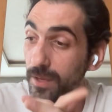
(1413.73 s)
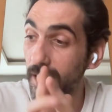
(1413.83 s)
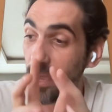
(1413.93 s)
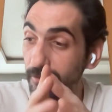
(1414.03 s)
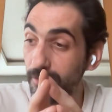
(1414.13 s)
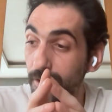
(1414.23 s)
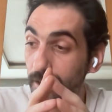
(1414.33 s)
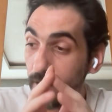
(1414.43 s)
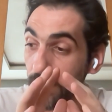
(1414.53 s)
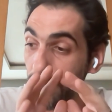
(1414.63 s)
have
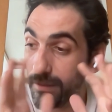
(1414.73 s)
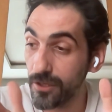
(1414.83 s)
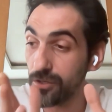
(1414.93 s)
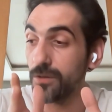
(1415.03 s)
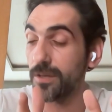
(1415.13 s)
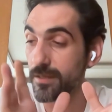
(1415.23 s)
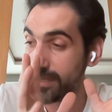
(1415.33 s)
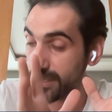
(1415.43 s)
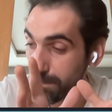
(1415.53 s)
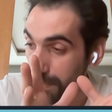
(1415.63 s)
an issue.
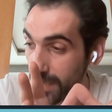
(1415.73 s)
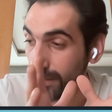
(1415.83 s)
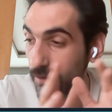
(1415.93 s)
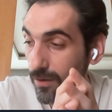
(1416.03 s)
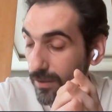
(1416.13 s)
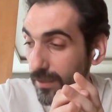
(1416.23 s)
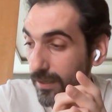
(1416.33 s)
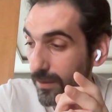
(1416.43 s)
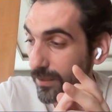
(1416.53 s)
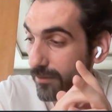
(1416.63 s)
It's pinned on
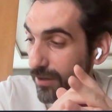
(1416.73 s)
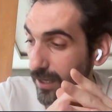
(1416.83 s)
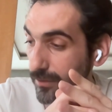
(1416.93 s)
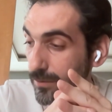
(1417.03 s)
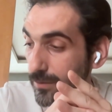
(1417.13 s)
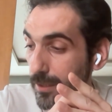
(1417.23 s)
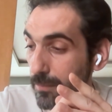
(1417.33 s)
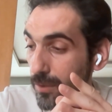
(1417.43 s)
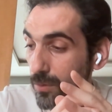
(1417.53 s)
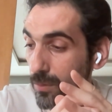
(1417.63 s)
the Flux 2
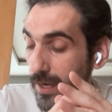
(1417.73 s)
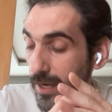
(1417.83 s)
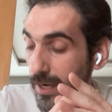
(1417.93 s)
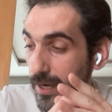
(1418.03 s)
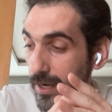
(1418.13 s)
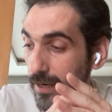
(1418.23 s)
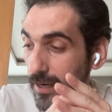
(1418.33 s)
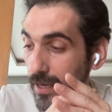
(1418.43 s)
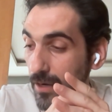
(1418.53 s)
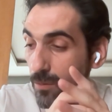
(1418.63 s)
repo, where
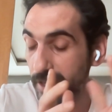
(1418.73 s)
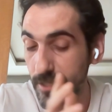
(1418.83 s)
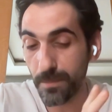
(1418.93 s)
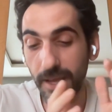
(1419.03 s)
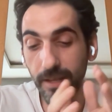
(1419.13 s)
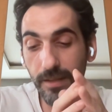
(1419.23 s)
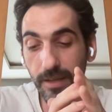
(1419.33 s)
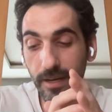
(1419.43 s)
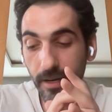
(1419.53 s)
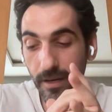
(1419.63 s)
we explain
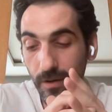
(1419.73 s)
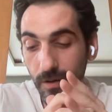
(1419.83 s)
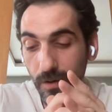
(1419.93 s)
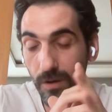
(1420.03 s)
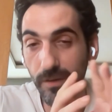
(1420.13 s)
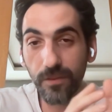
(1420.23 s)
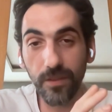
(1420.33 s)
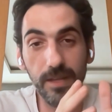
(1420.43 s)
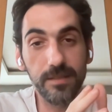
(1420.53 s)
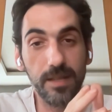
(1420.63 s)
there all the things